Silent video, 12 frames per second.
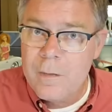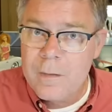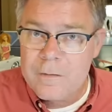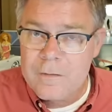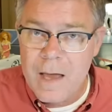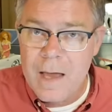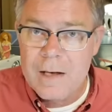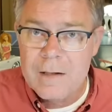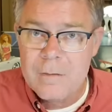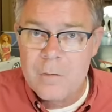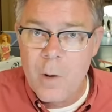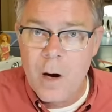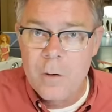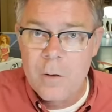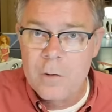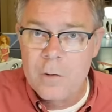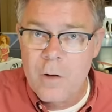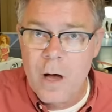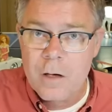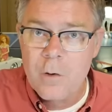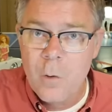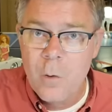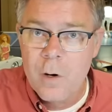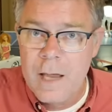excited tomorrow to talk
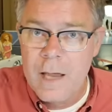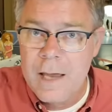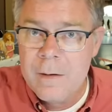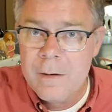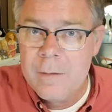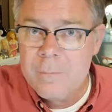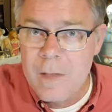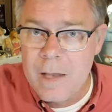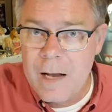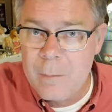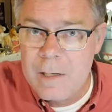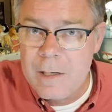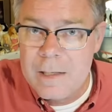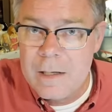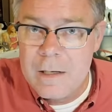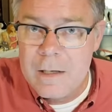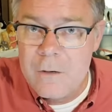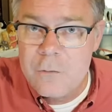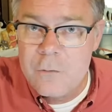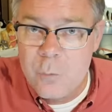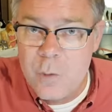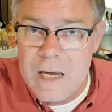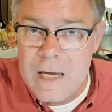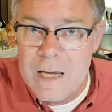to Jorge, and I'm going to get his
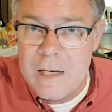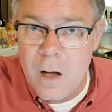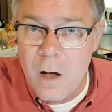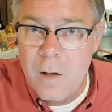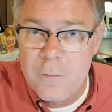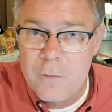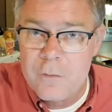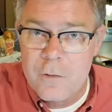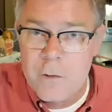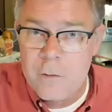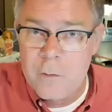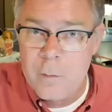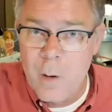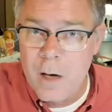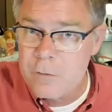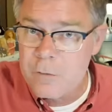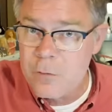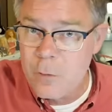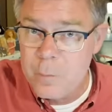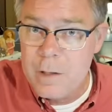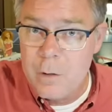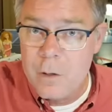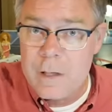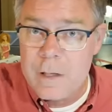read on the silver market. So be
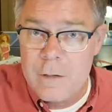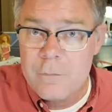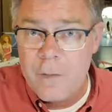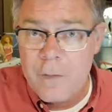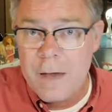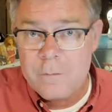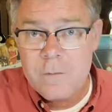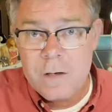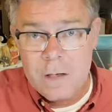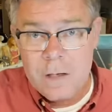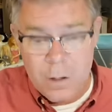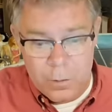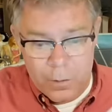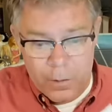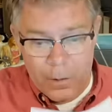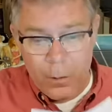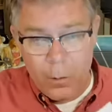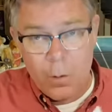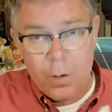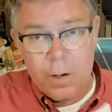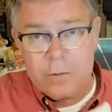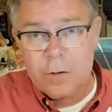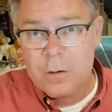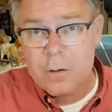looking for that video.
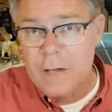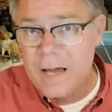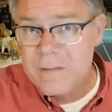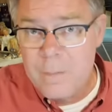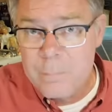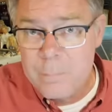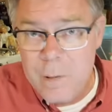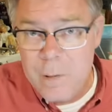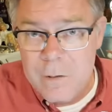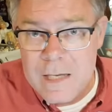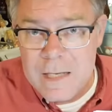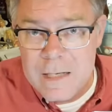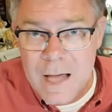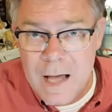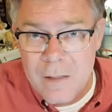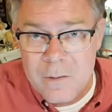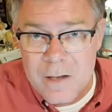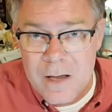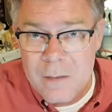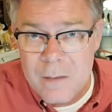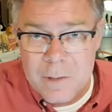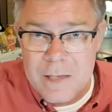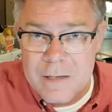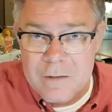Jorge's a good guy. It's a billion dollar
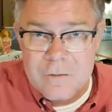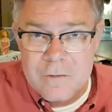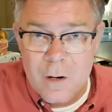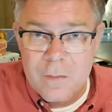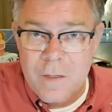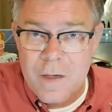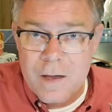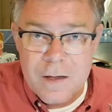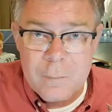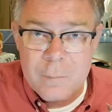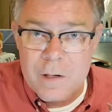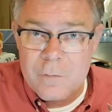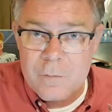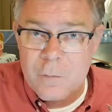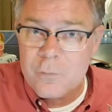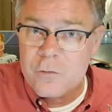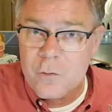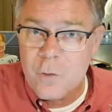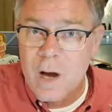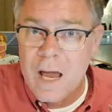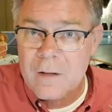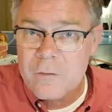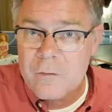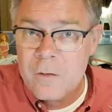company. He started that company from
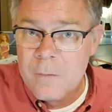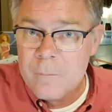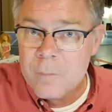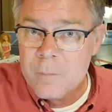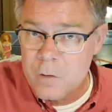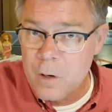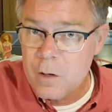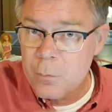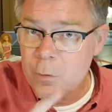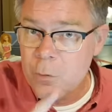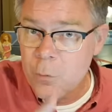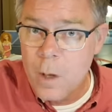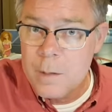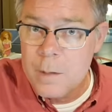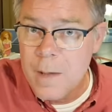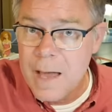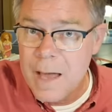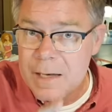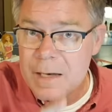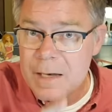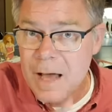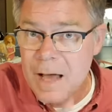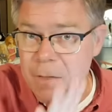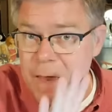scratch. Started with one mine.
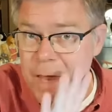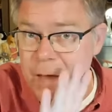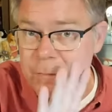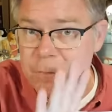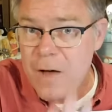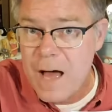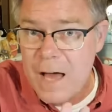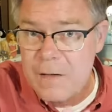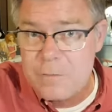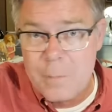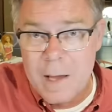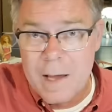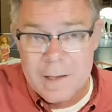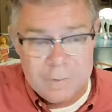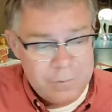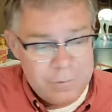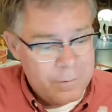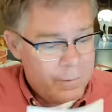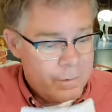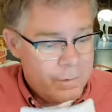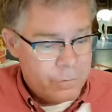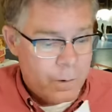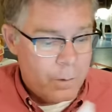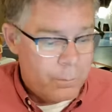Now they have five mines.
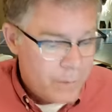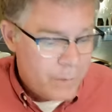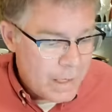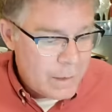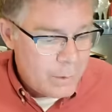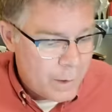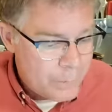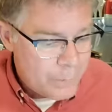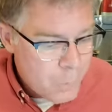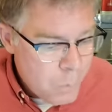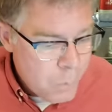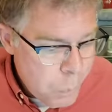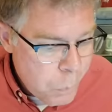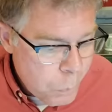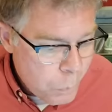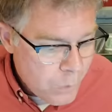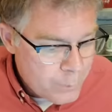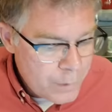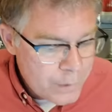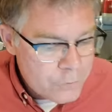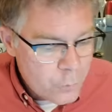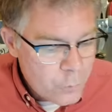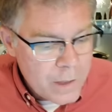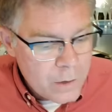So anyway. Bix
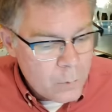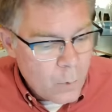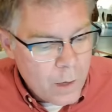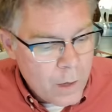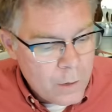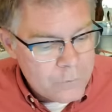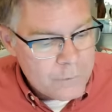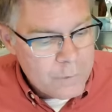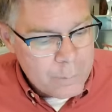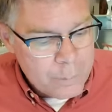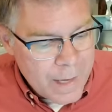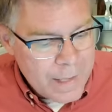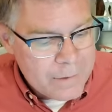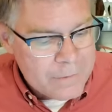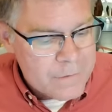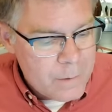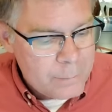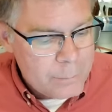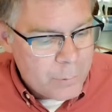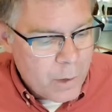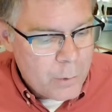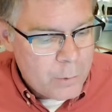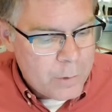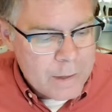Weir warns of the banks
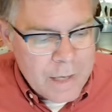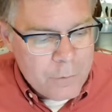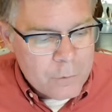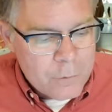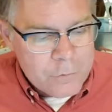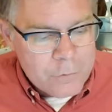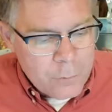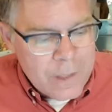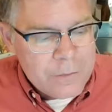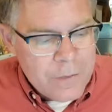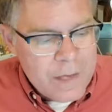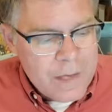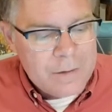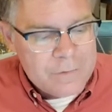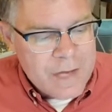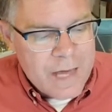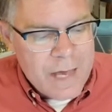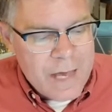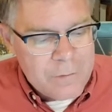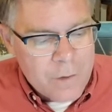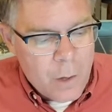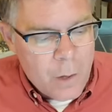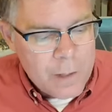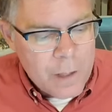imploding. Yeah, there's three things, Dave,
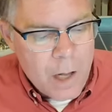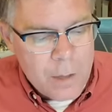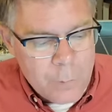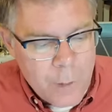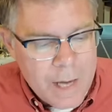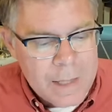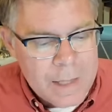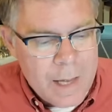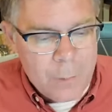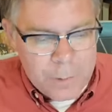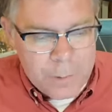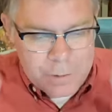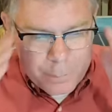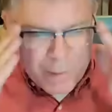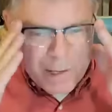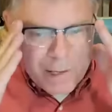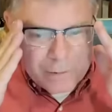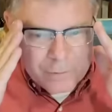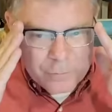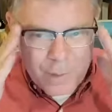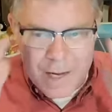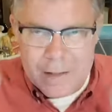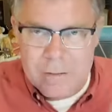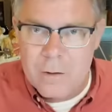going on right now with the banks,
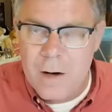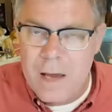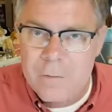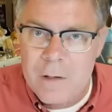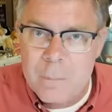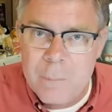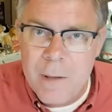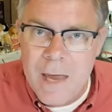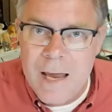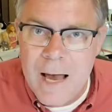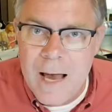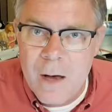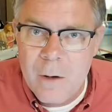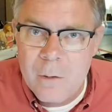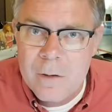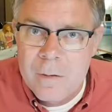right? They're having to pay out